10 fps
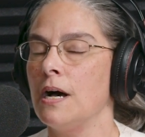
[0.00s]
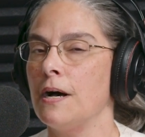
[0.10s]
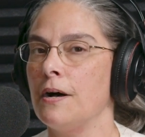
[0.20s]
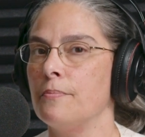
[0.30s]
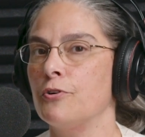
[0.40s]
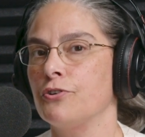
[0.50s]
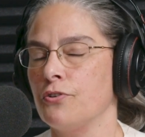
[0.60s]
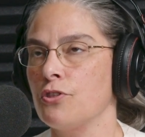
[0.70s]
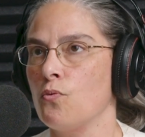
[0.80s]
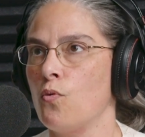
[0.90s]
or
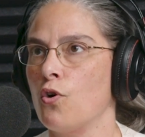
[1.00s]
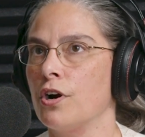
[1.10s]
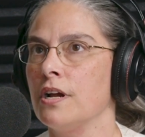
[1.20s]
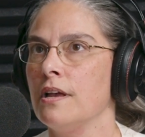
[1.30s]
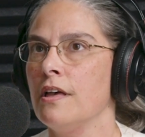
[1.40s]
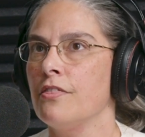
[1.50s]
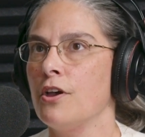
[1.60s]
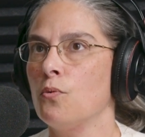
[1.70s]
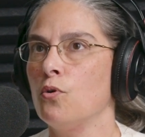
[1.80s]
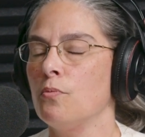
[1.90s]
during the war.
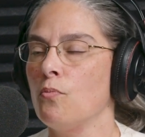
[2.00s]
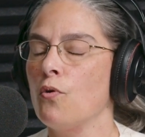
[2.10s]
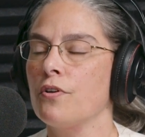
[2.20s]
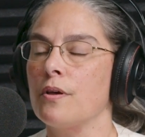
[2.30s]
There were more